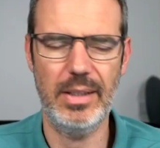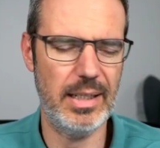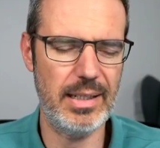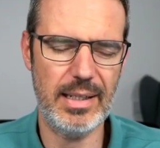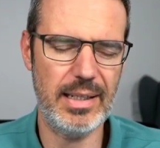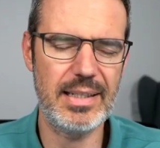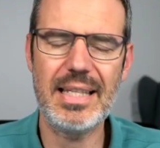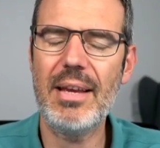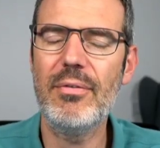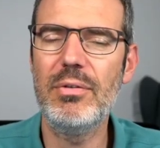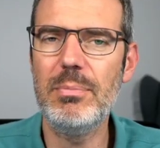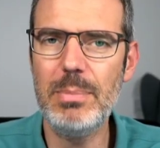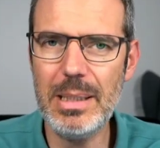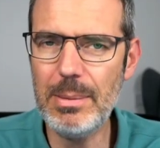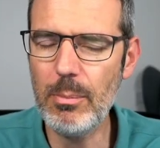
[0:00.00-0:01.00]
a
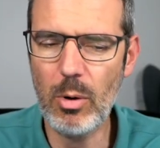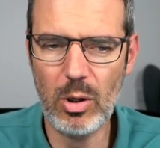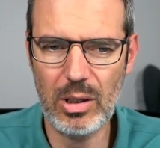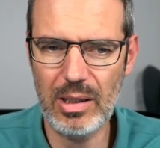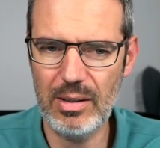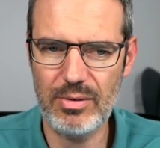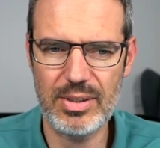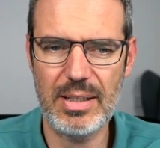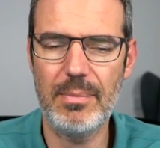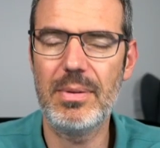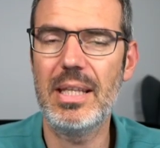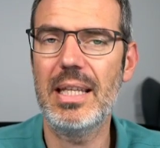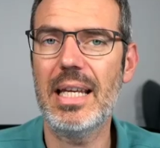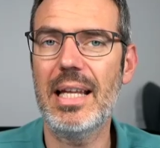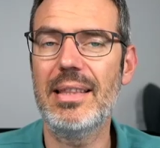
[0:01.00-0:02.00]
7B model or
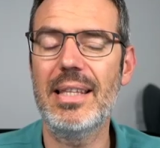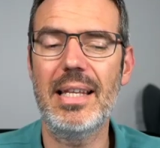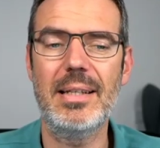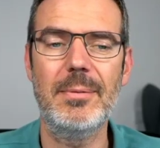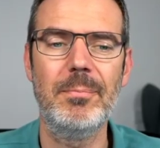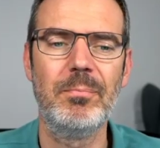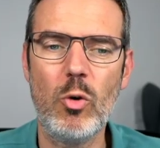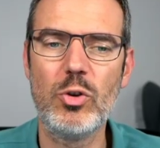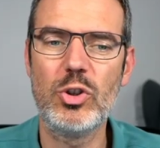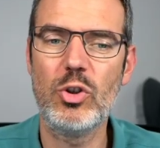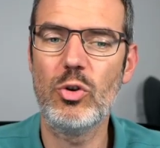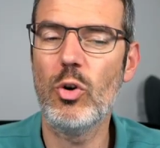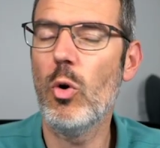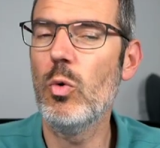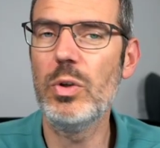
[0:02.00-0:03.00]
something, and then host
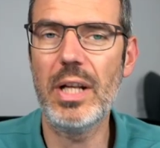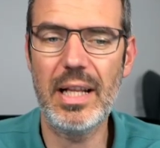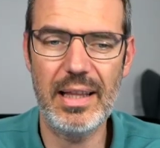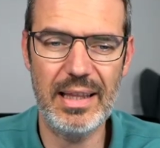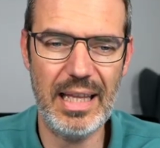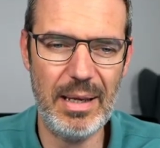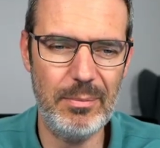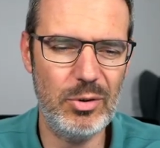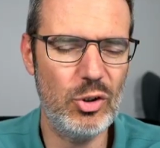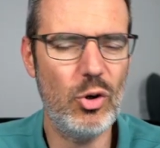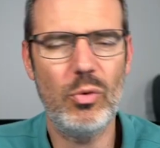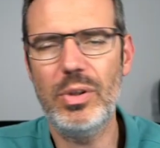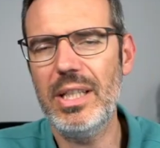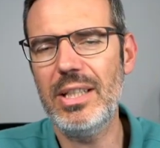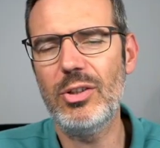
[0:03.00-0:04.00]
your own LLM. You
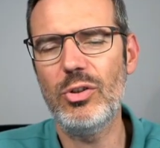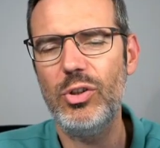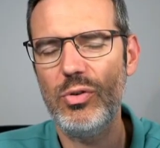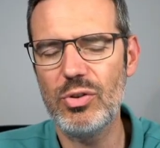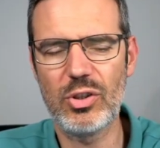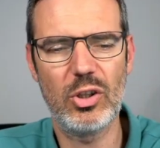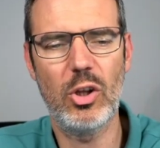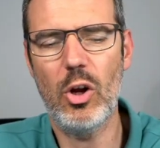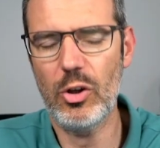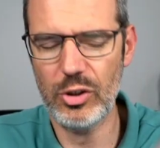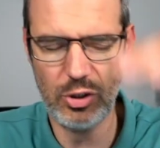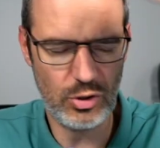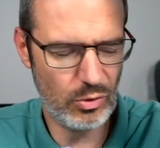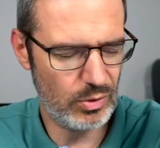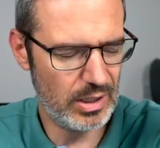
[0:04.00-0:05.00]
don't need to use
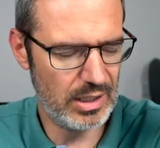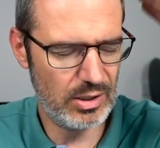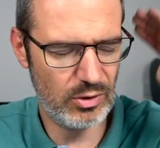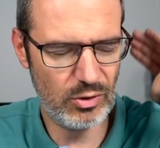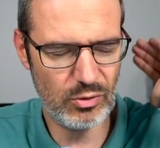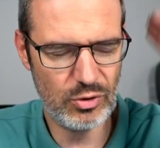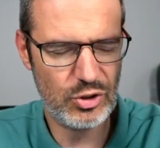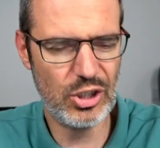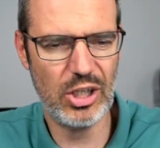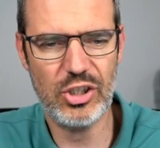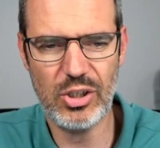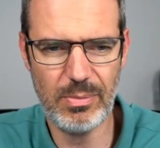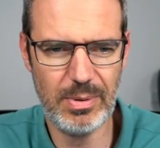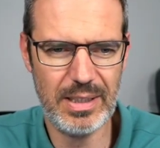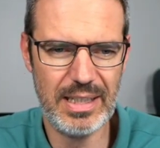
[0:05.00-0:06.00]
Claude. You don't need to use
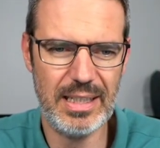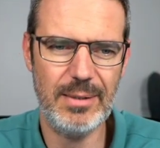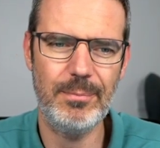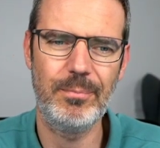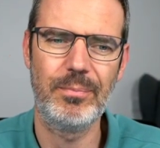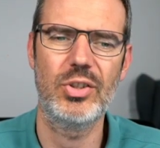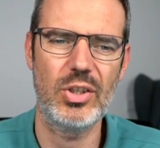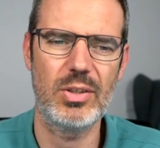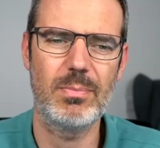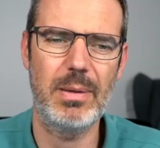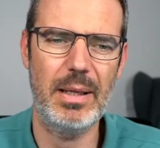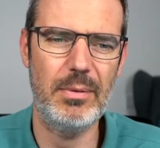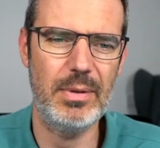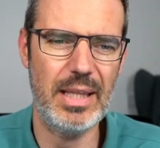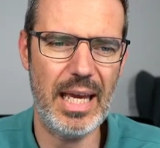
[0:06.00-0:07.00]
ChatGPT. Just
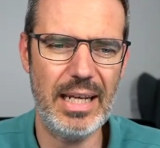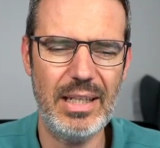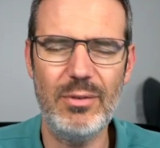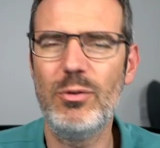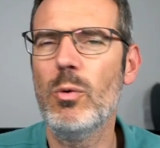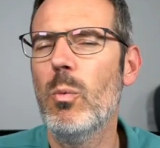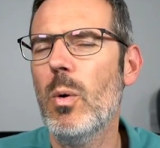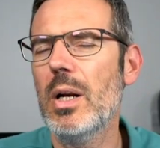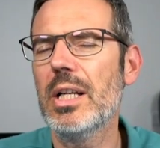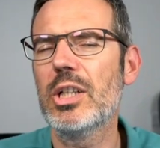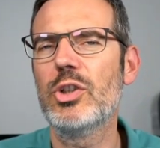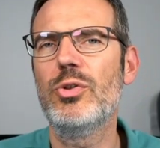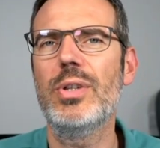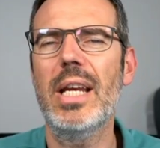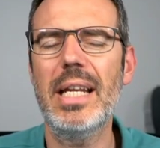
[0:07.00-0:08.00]
play with that. If you want to
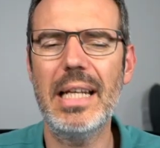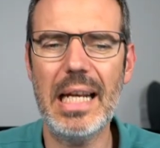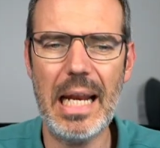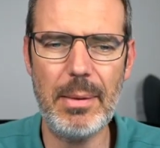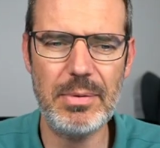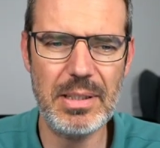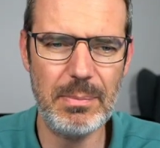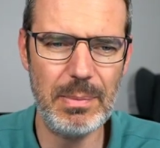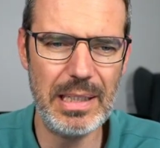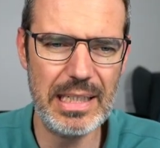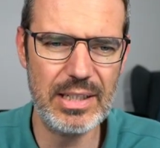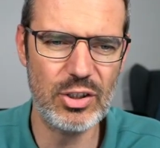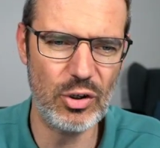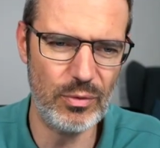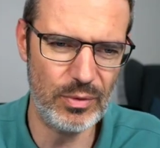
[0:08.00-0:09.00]
create an
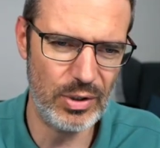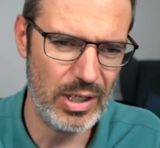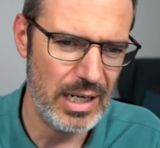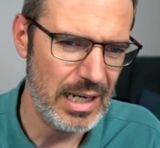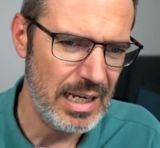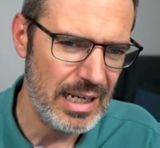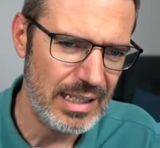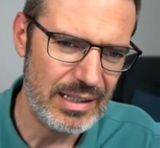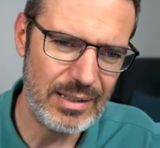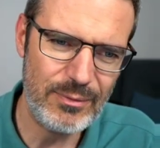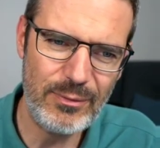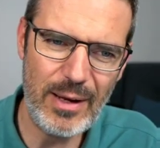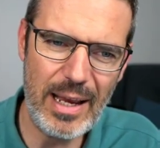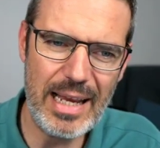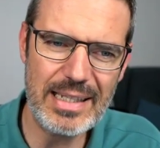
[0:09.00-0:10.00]
MCP server, the
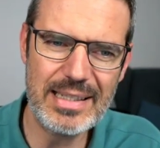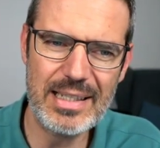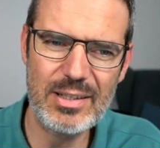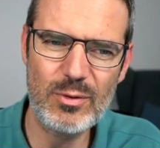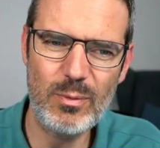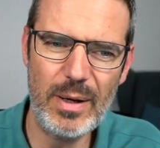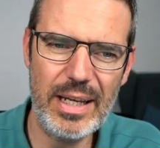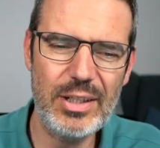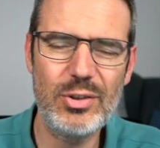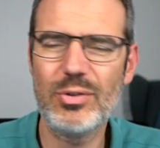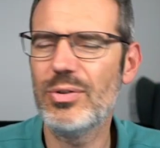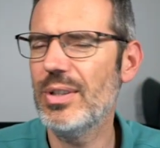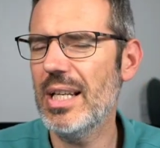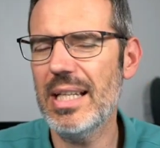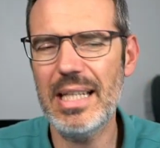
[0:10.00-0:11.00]
fastest way to
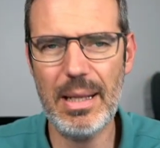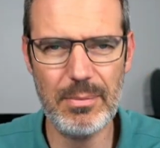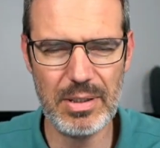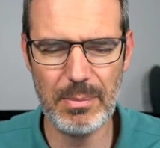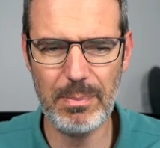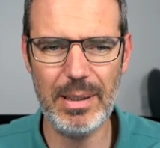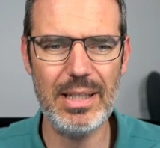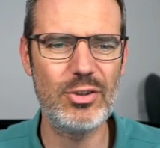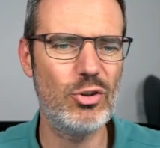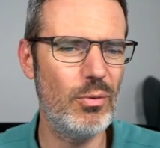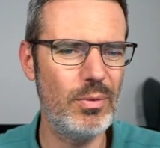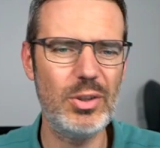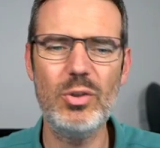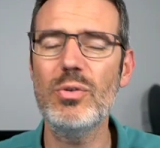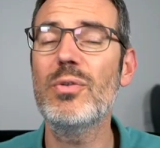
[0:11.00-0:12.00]
create an MCP
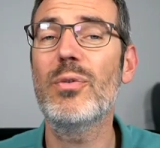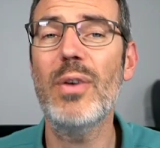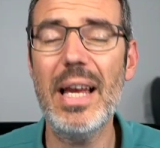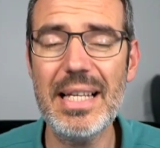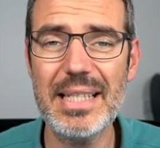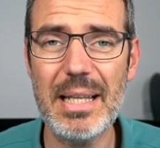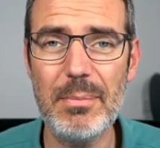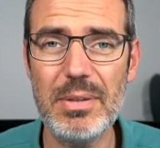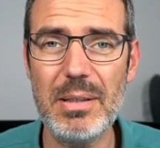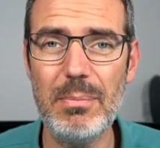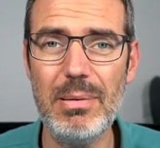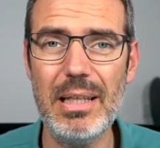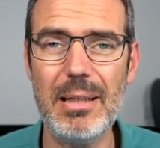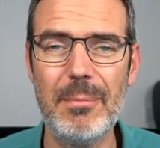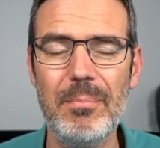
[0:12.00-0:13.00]
server, use
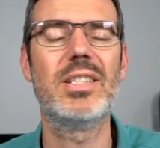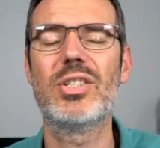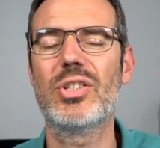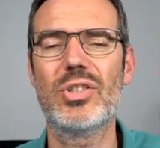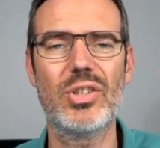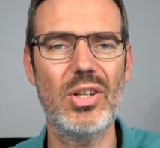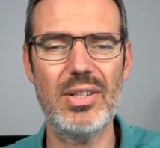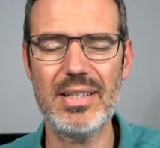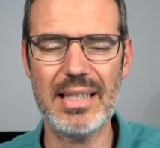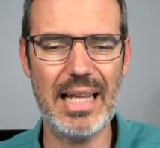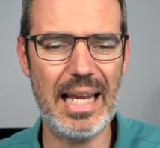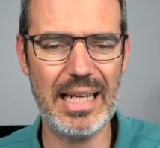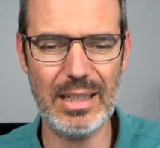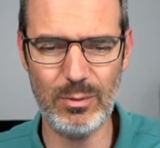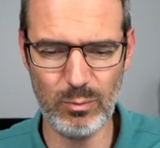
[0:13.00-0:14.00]
FastMCP. It's just
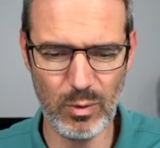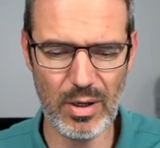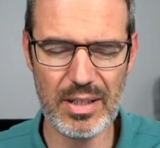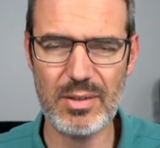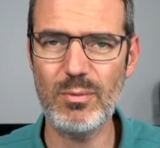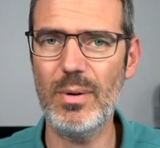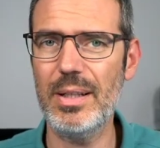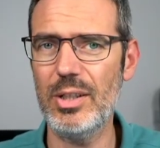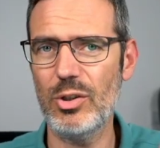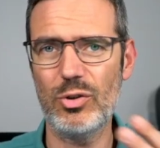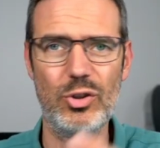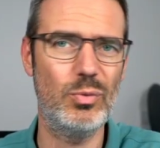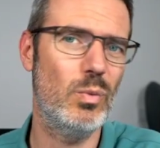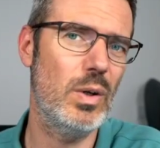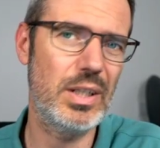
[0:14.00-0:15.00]
like it was when you
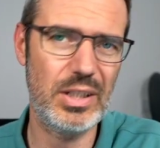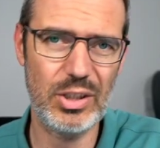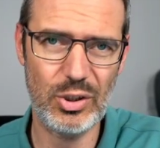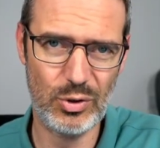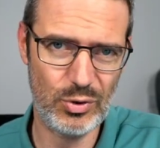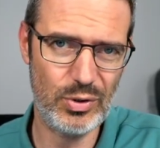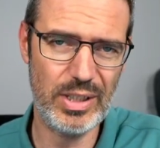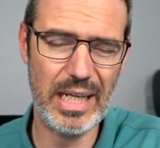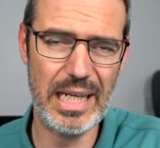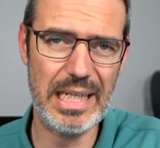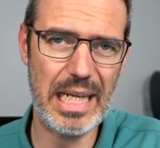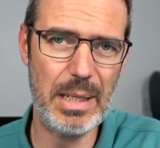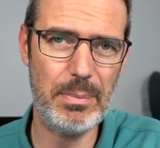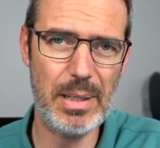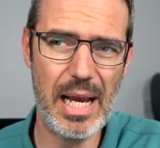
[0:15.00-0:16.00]
wanted to
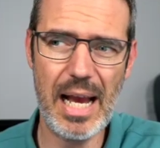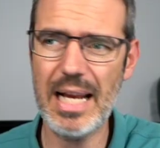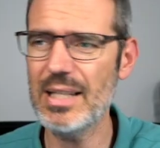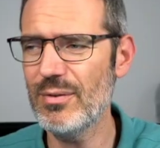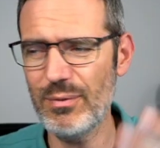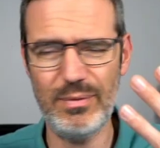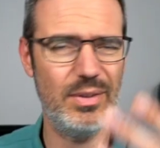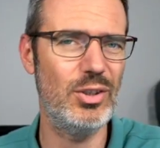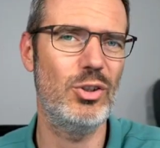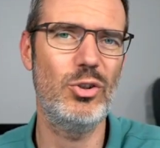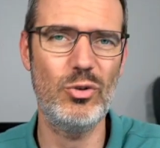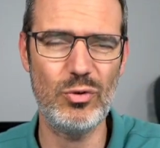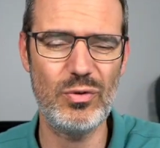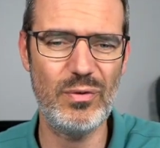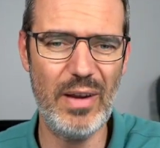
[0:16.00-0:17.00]
create APIs. You
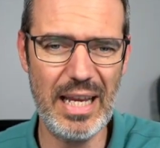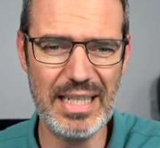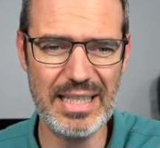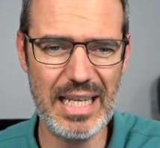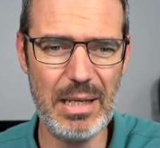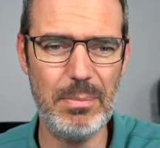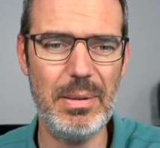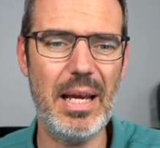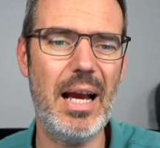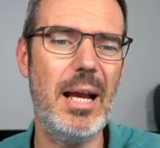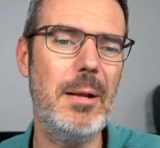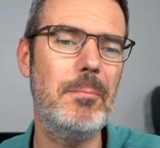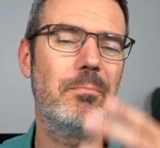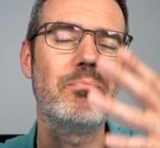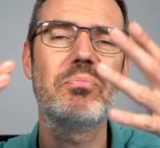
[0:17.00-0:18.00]
used Fast
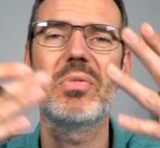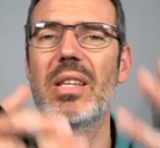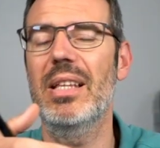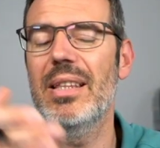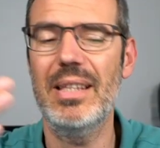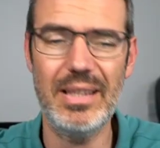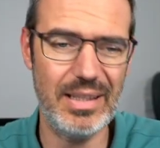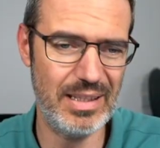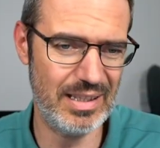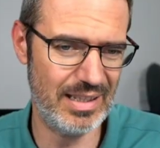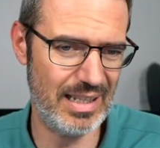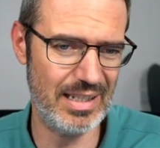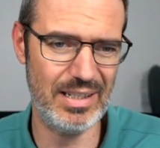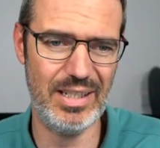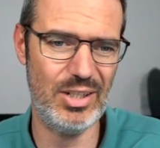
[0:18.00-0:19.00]
API. And
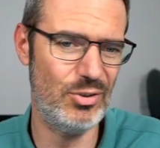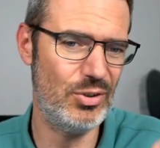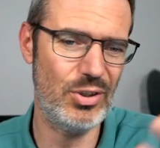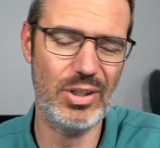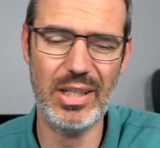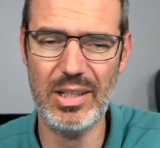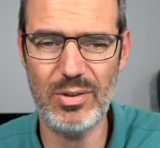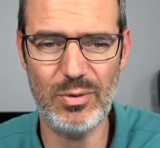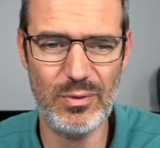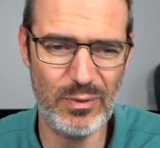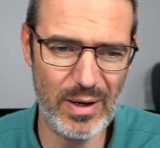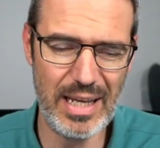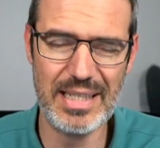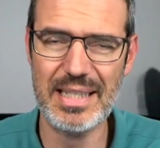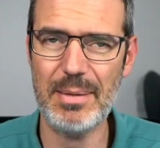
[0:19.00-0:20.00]
then here you can use
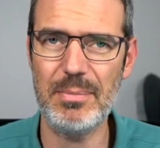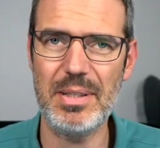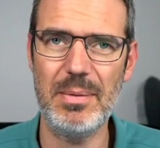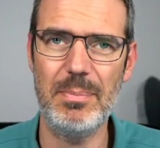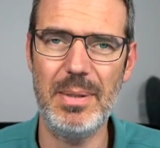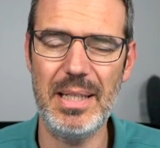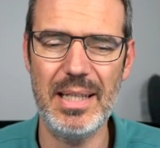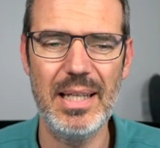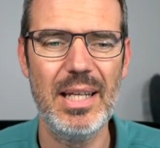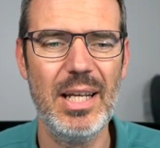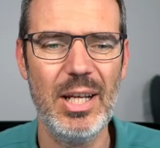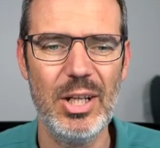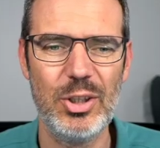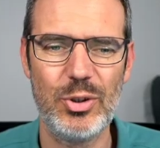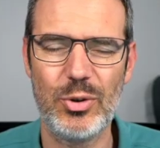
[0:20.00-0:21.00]
FastMCP
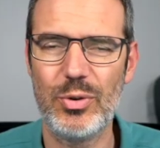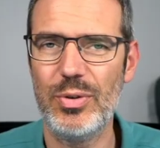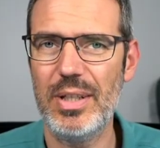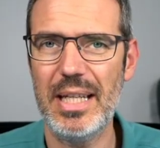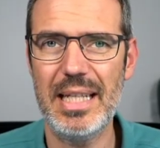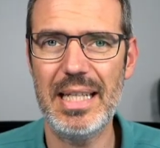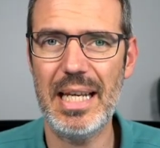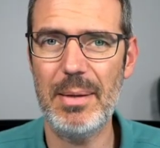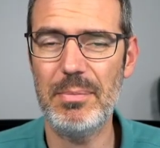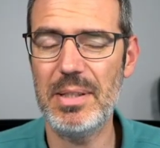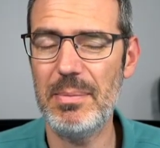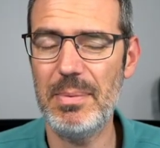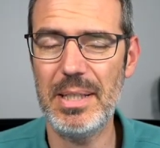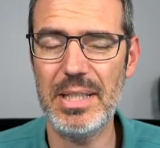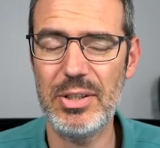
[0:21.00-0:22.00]
to create an
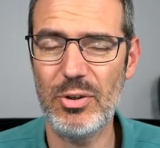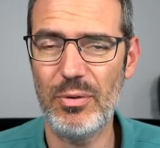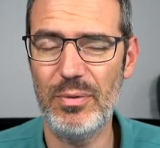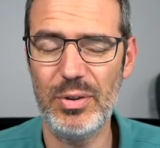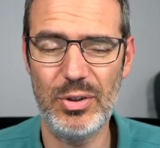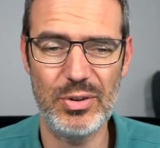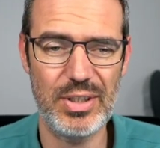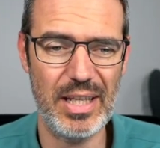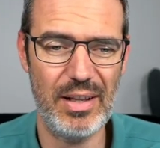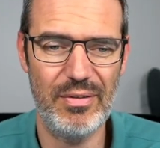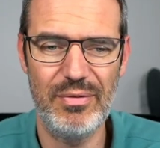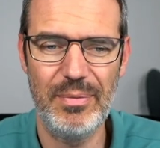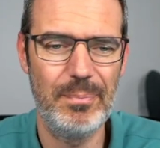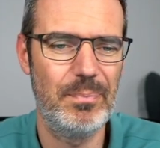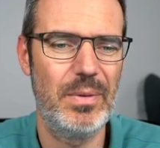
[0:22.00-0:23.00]
MCP server
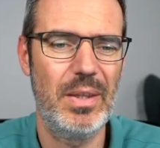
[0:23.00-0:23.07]
yourself.